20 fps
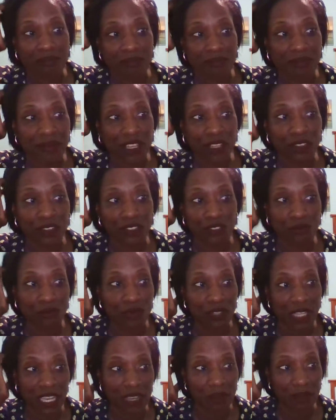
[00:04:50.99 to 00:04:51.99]
they'll do
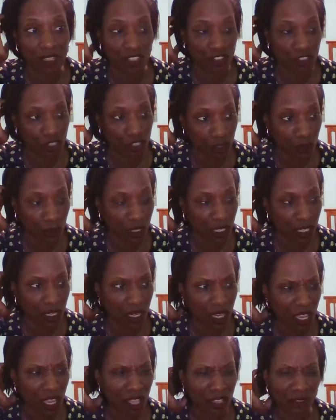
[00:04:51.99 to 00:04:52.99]
damage to it.
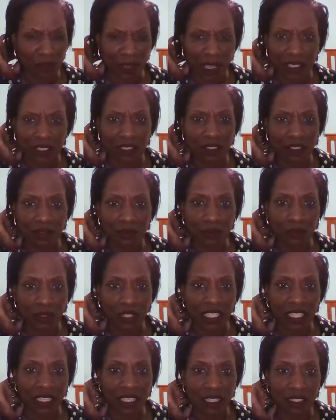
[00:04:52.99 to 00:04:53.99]
So I
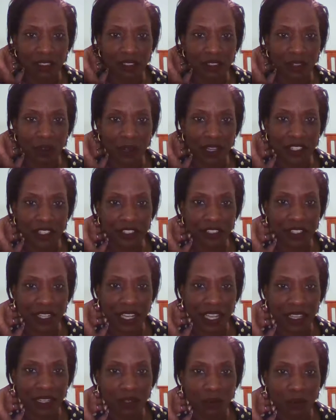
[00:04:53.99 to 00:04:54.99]
really don't
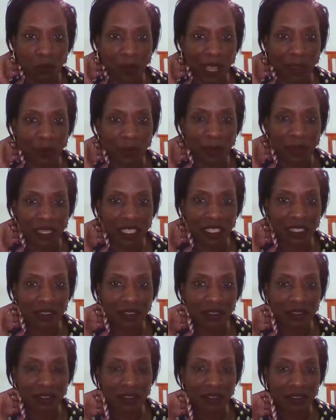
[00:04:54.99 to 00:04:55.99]
understand why
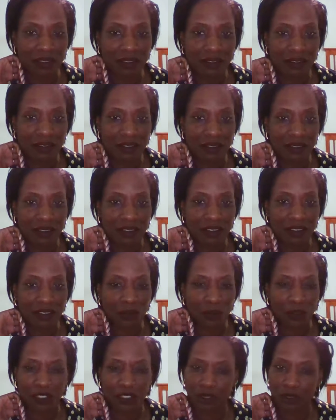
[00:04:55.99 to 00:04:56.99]
women
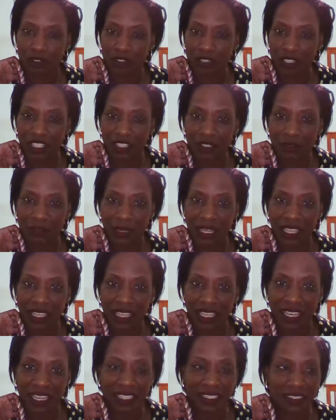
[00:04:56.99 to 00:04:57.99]
were so triggered by
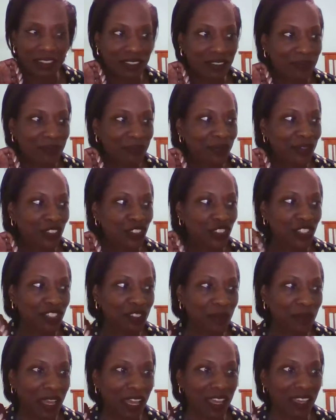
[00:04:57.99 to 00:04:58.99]
that,
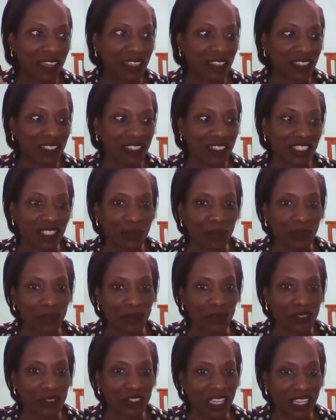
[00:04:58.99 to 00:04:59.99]
just by the simple
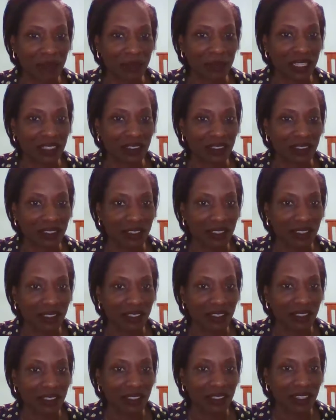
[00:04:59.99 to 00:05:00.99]
statements
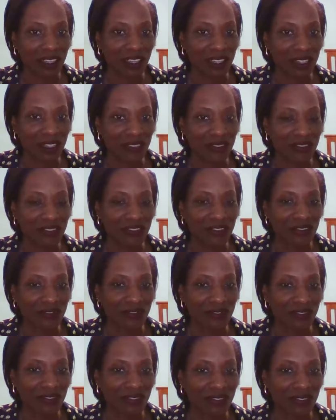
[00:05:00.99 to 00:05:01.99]
of
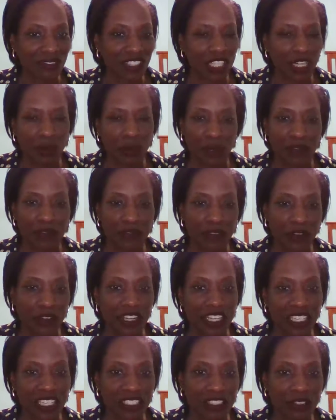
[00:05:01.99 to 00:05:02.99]

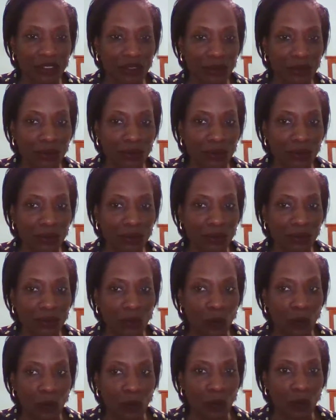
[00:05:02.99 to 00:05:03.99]
referring to
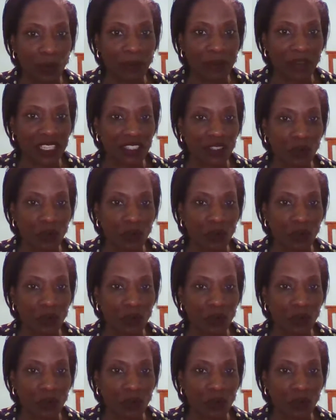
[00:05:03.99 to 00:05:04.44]
women as the